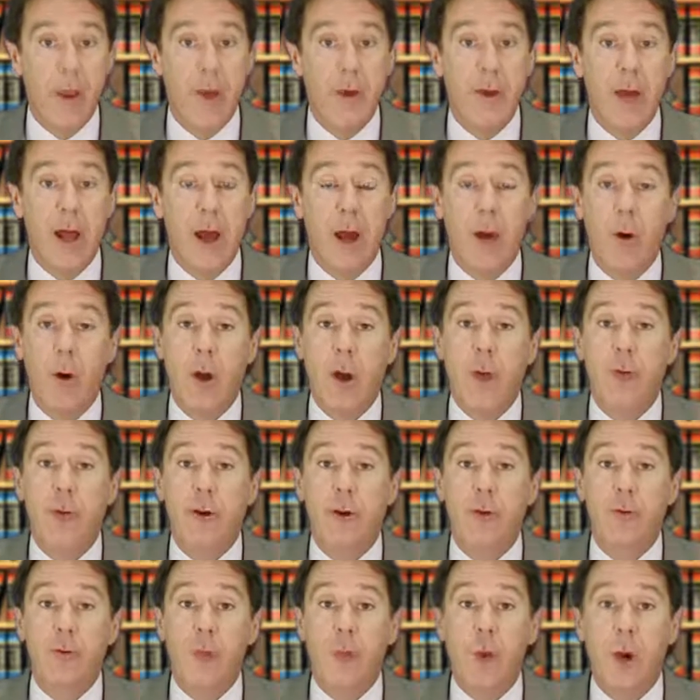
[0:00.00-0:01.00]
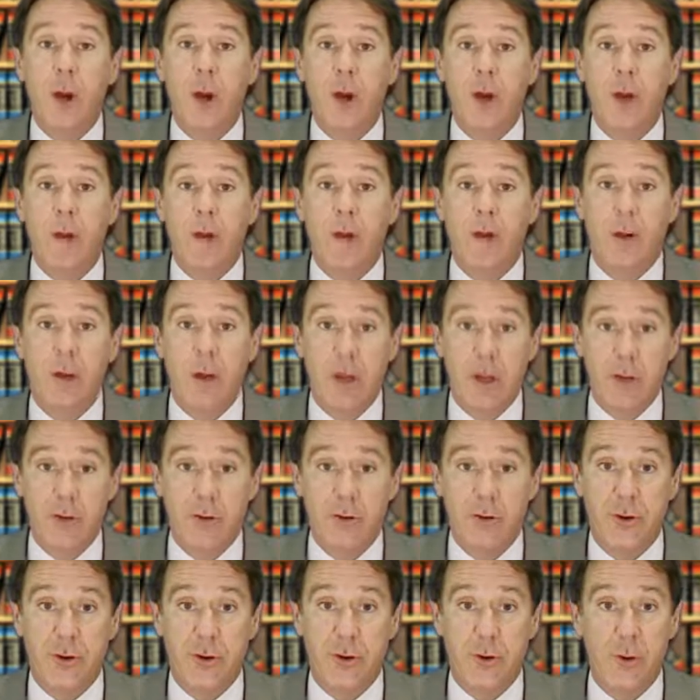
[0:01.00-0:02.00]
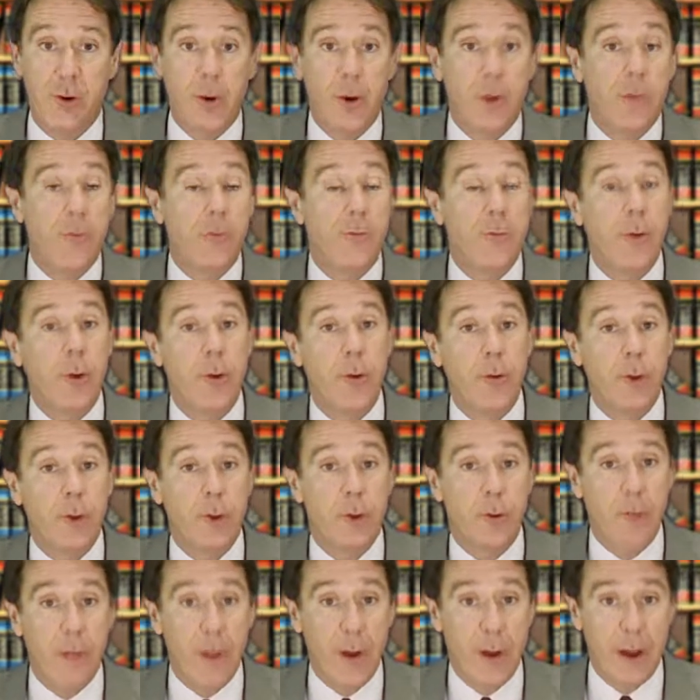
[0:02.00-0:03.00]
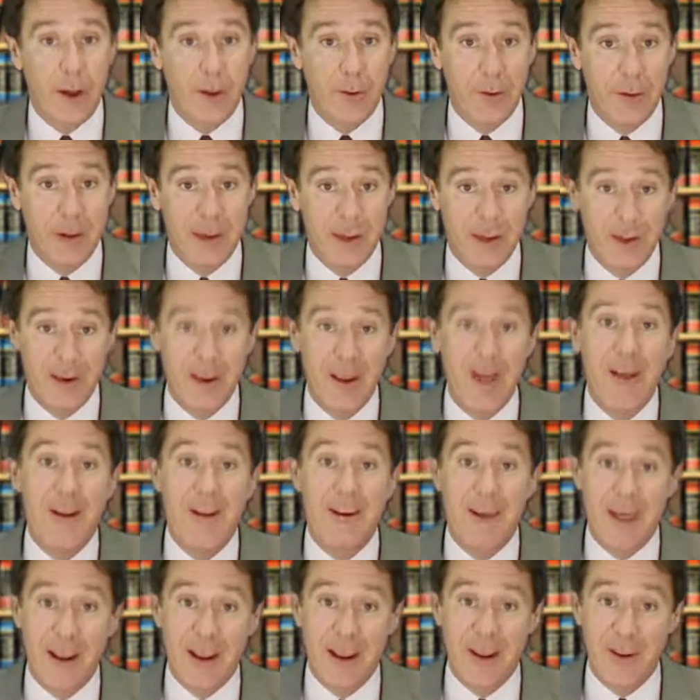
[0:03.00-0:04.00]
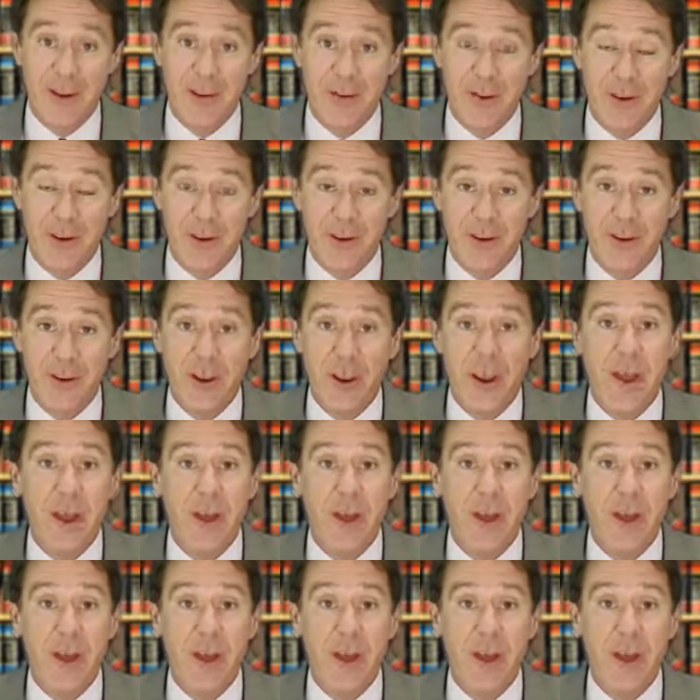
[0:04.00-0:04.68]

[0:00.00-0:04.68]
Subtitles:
Now, there's one other issue floating around in negligence,